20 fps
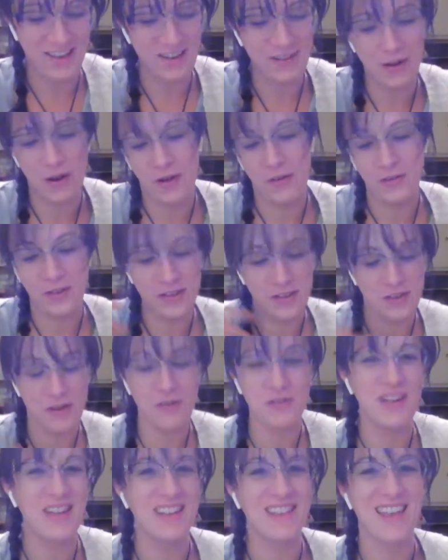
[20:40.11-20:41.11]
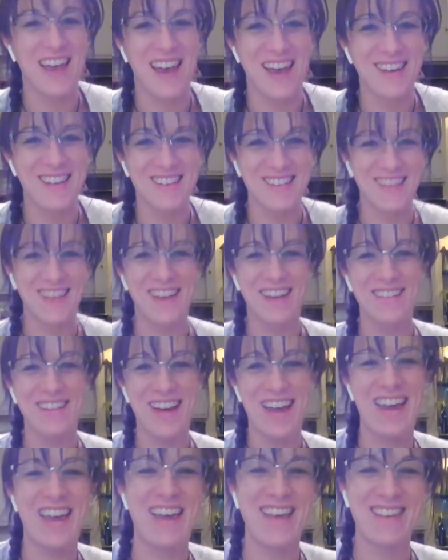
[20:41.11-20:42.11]
you don't, you don't need that. All
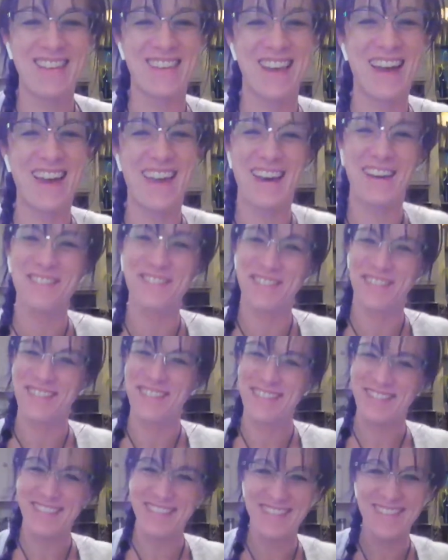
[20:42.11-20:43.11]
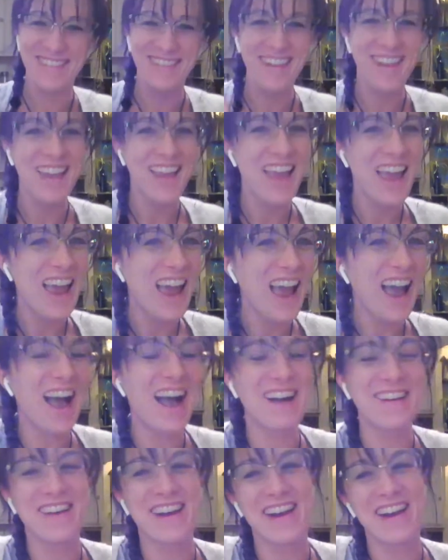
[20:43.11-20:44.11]
right. not helpful.
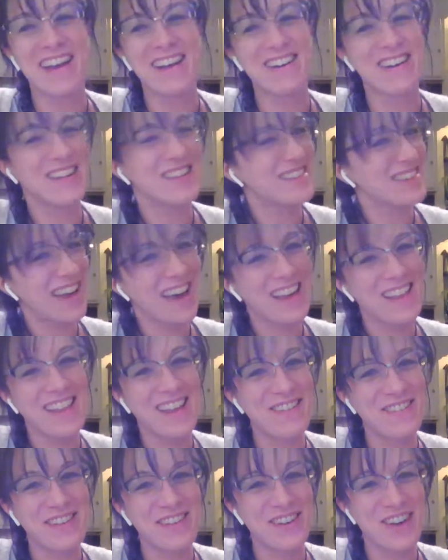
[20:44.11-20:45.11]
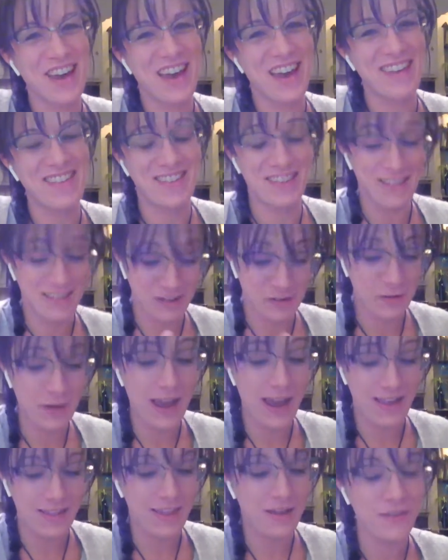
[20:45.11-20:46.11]
All right, Aries. I love you guys. This is
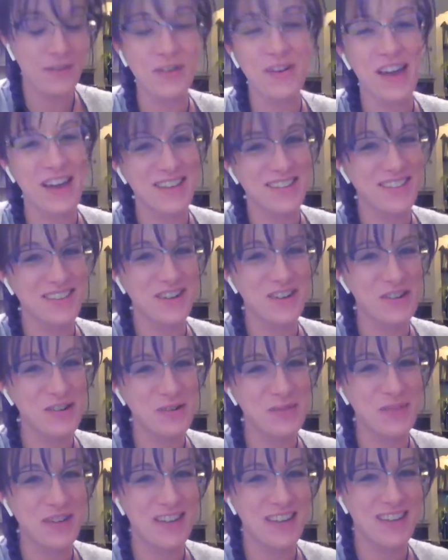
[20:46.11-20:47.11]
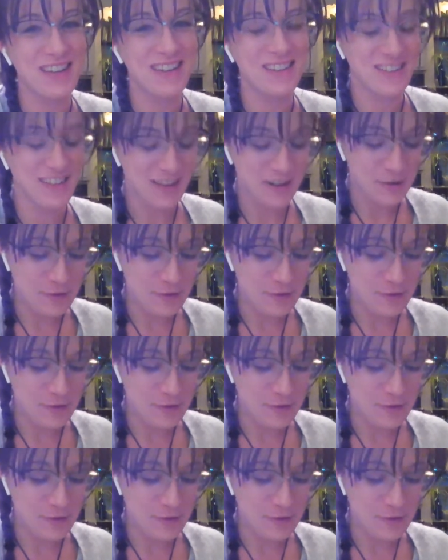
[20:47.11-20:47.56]
why I love you guys though, because